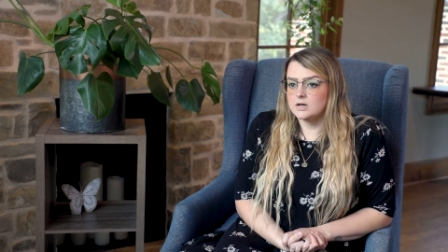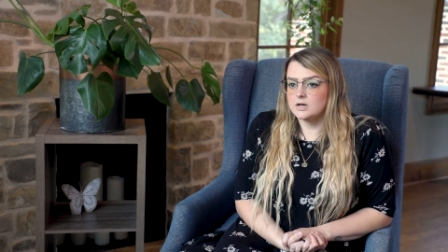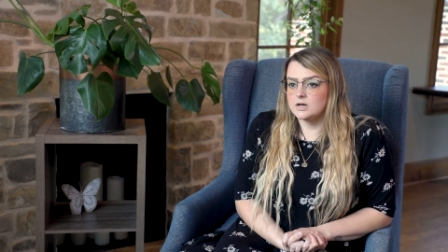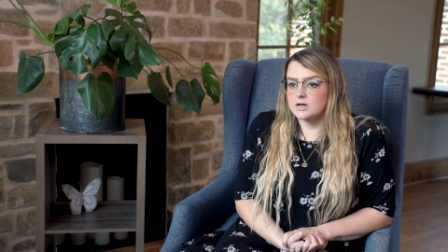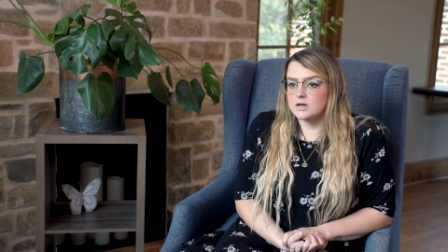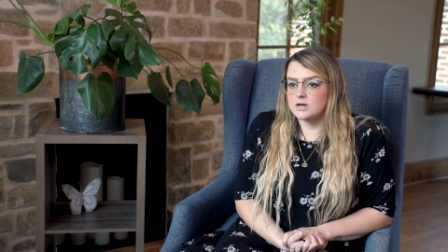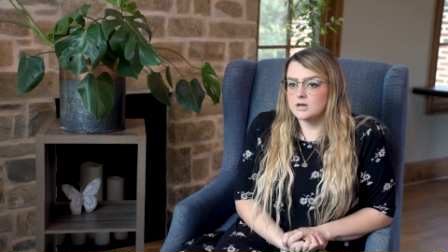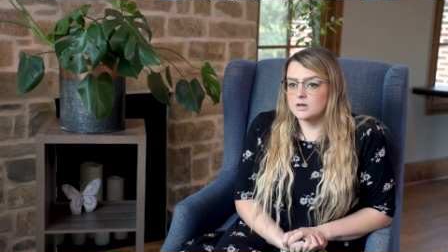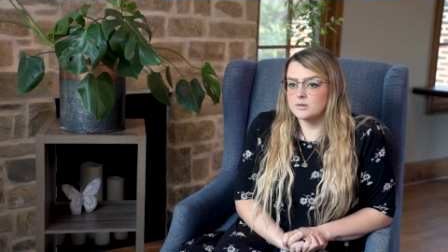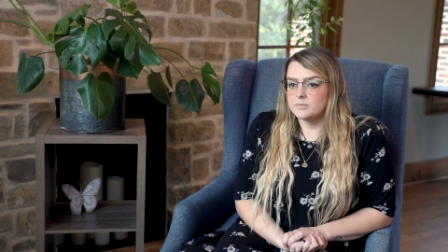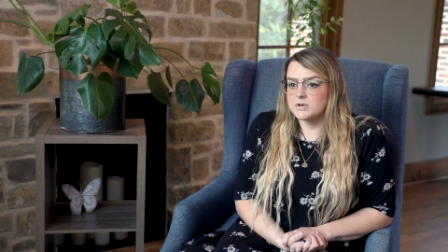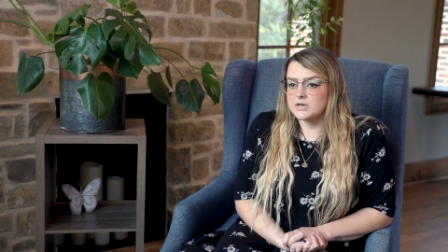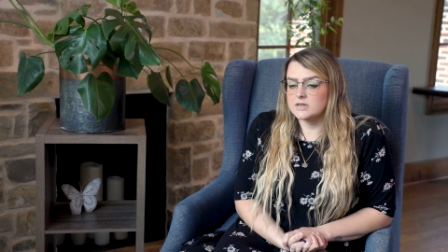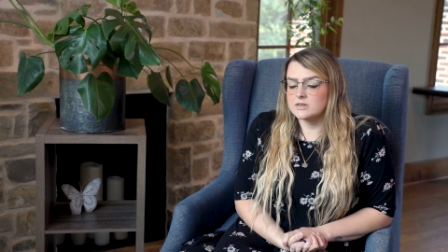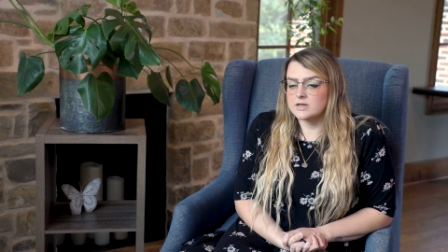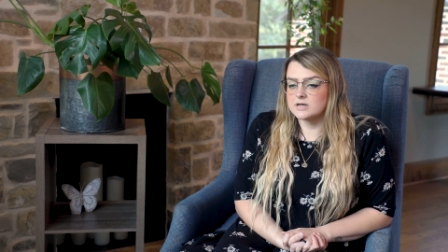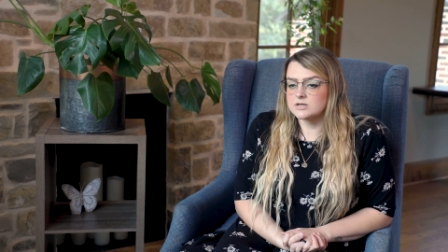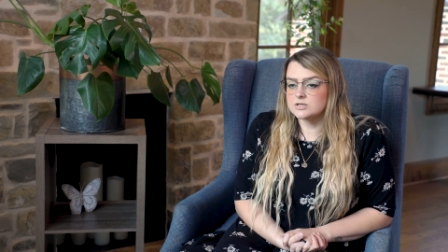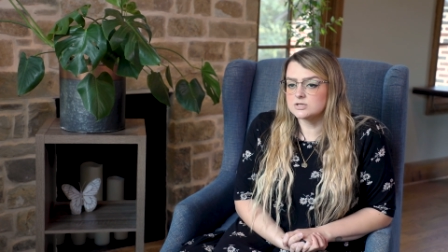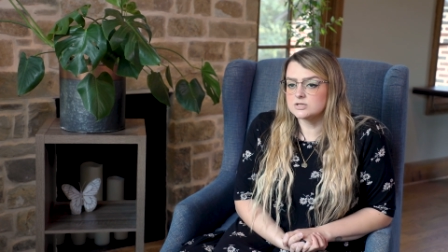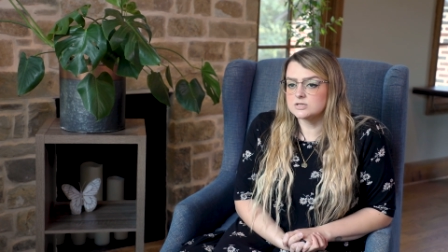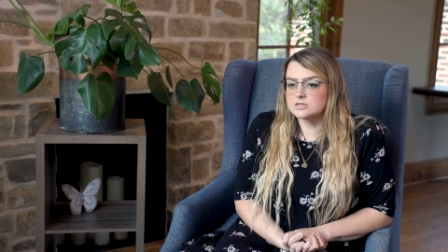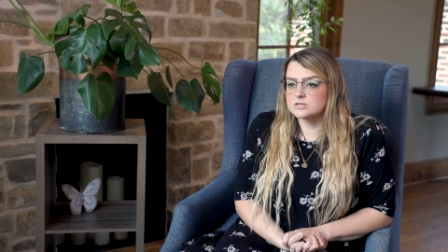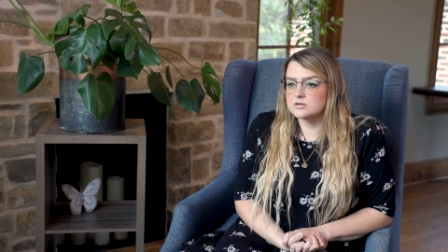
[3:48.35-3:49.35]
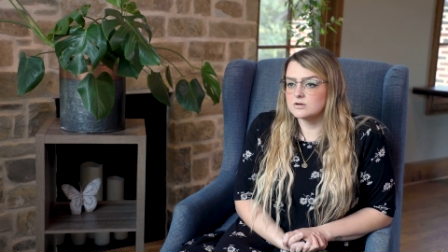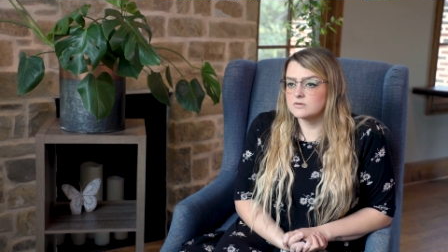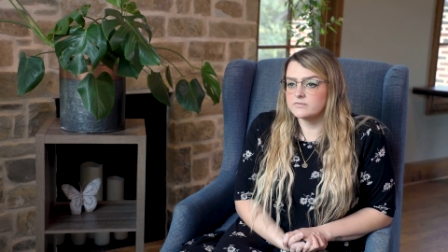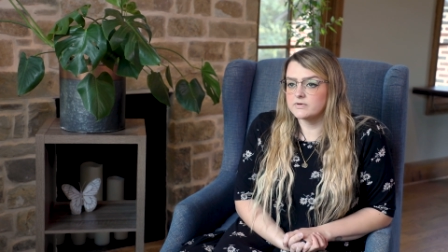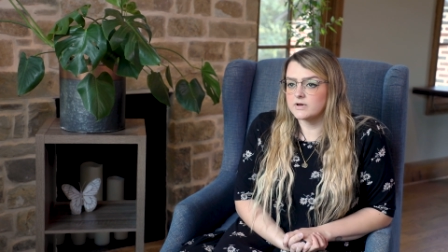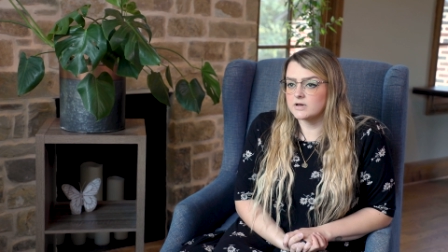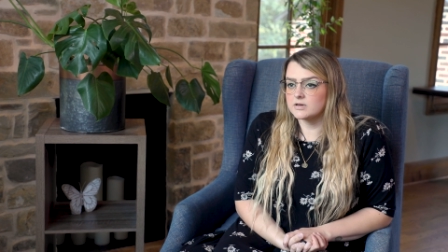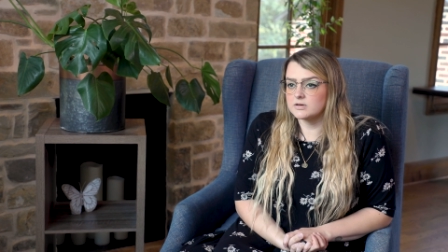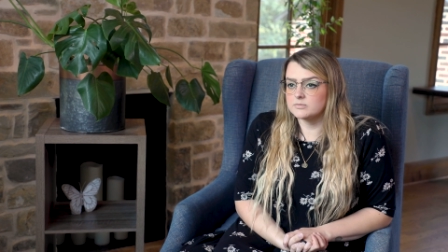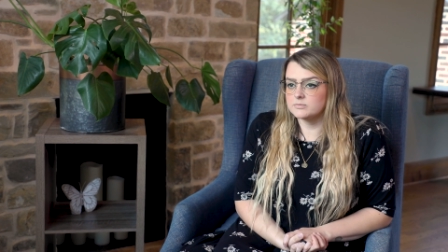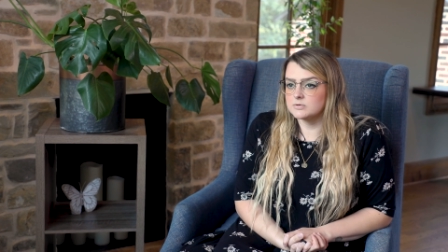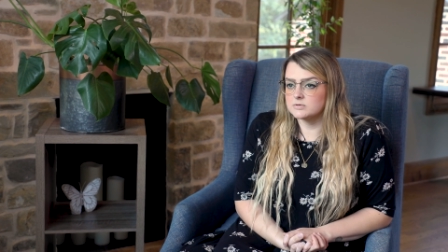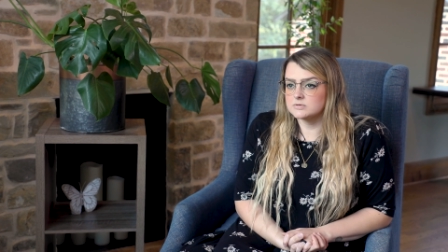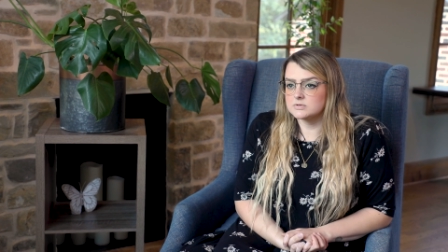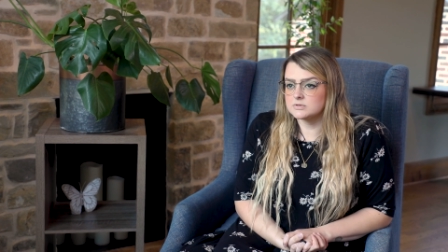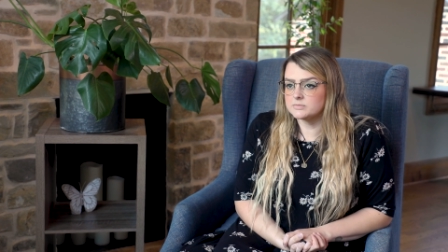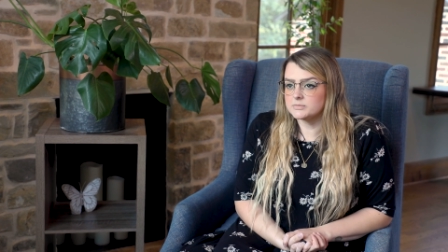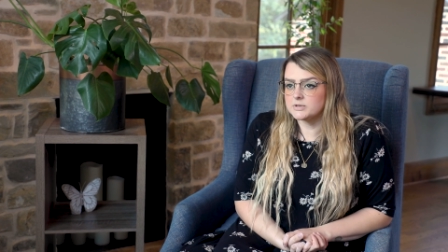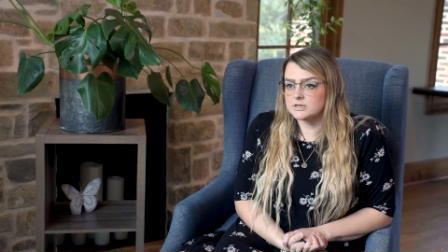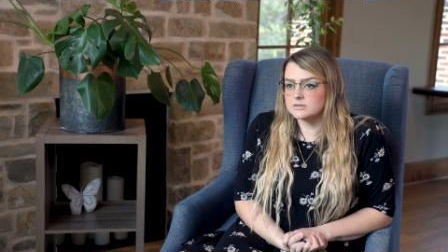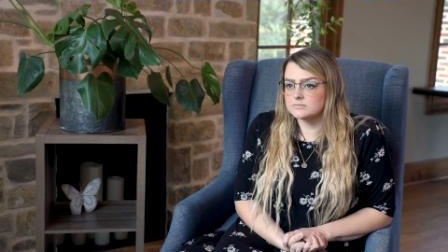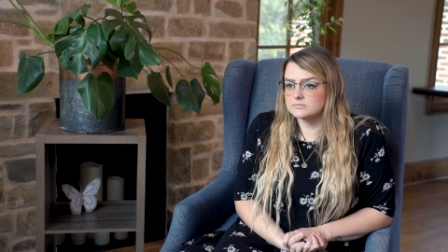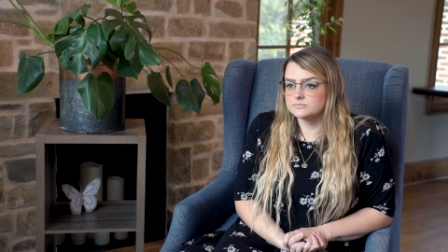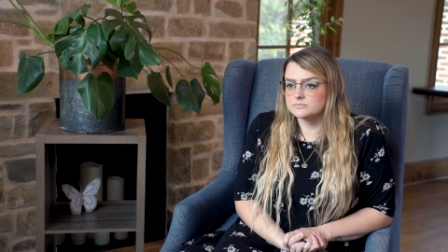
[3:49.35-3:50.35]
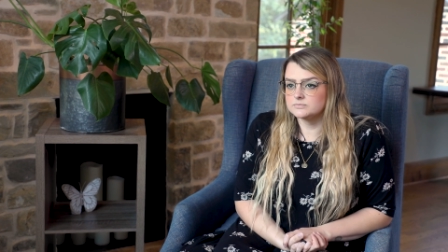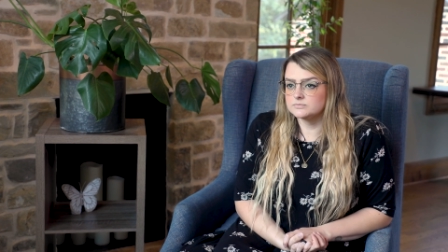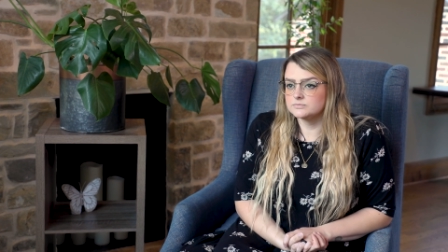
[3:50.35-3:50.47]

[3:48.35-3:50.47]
Um, and that's just so valuable to me.